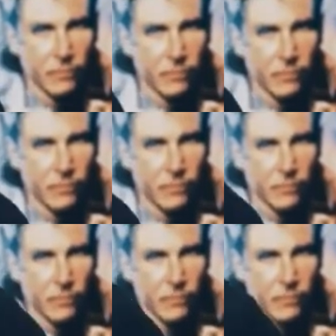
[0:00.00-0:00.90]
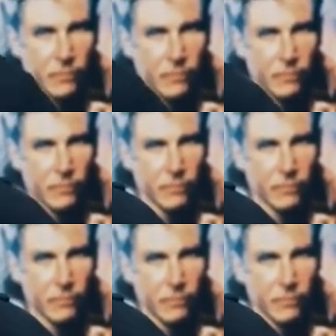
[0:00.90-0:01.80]

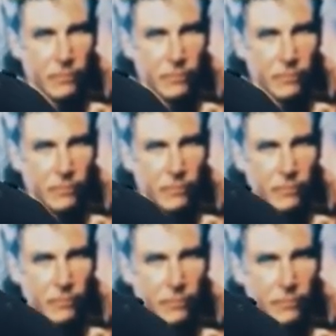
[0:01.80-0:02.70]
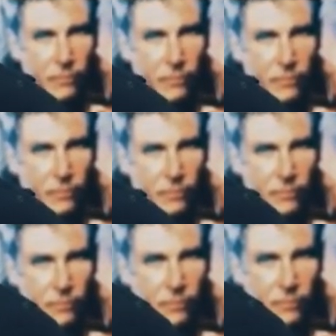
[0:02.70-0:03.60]

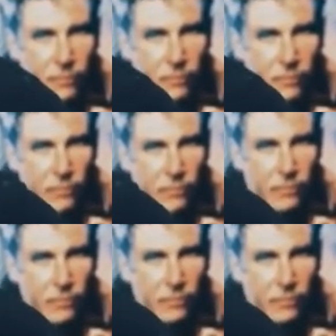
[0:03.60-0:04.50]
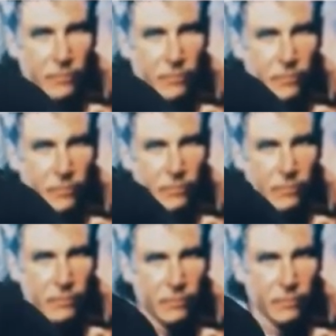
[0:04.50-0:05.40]

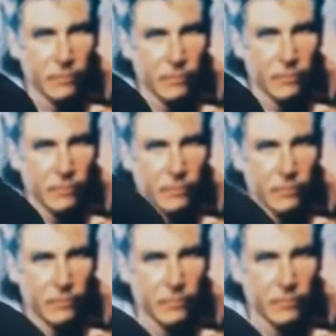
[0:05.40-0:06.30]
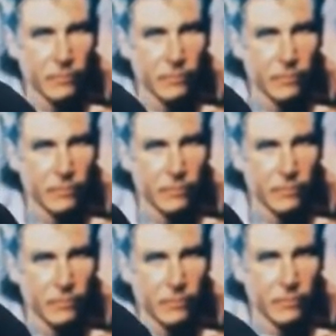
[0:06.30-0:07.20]

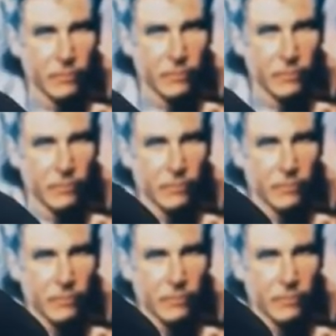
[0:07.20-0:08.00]
[no speech]